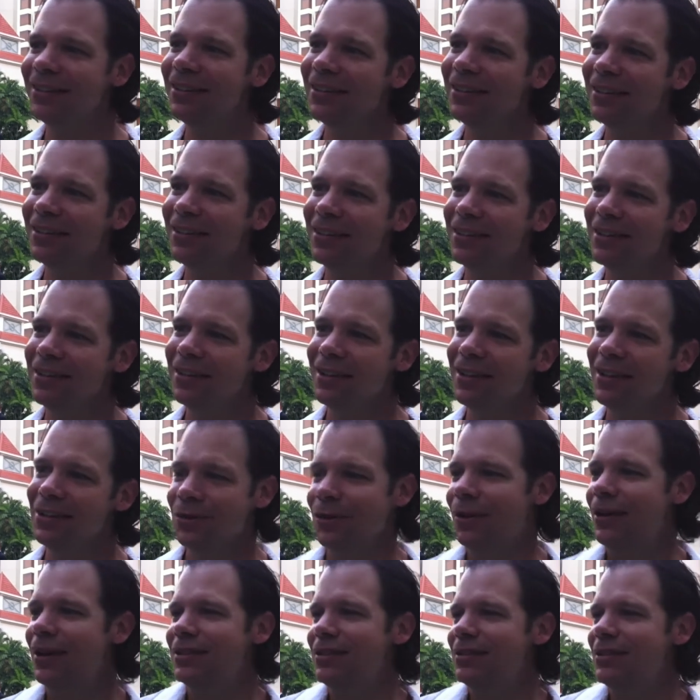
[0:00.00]
okay, so someone's
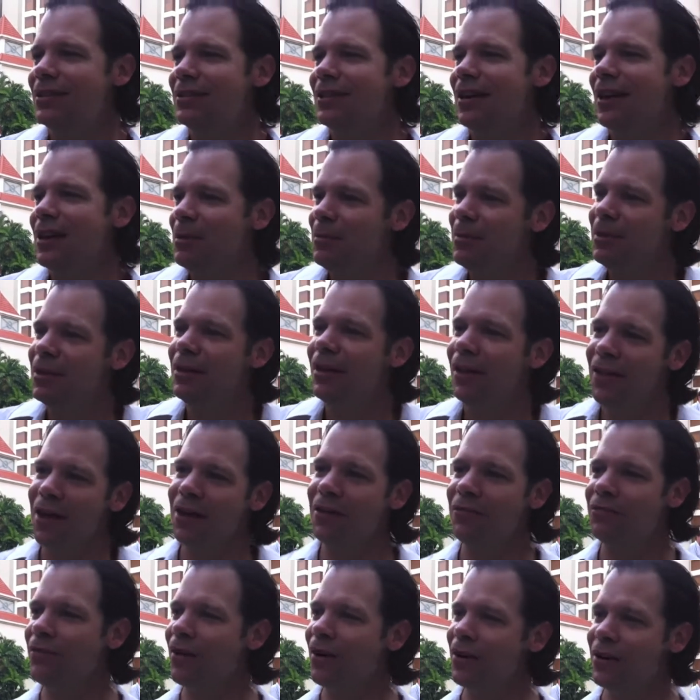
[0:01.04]
so it's designed to be a
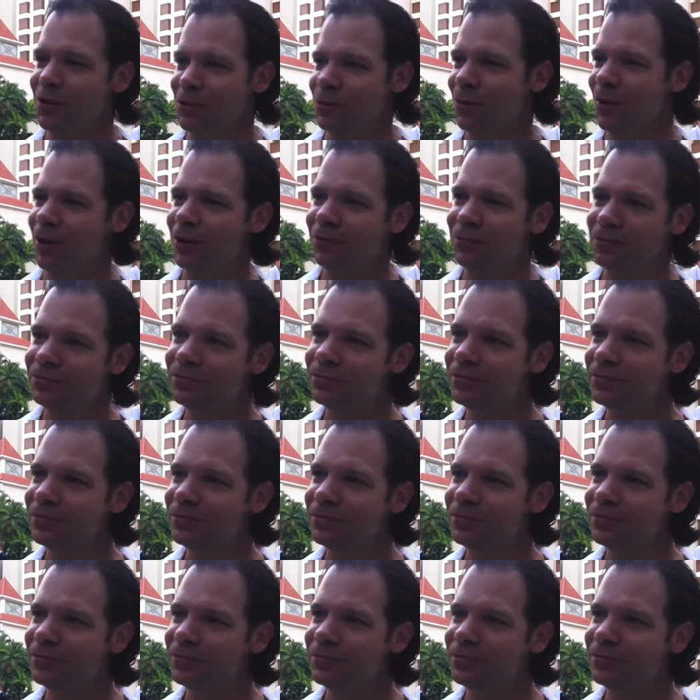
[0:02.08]
lot of fun as well.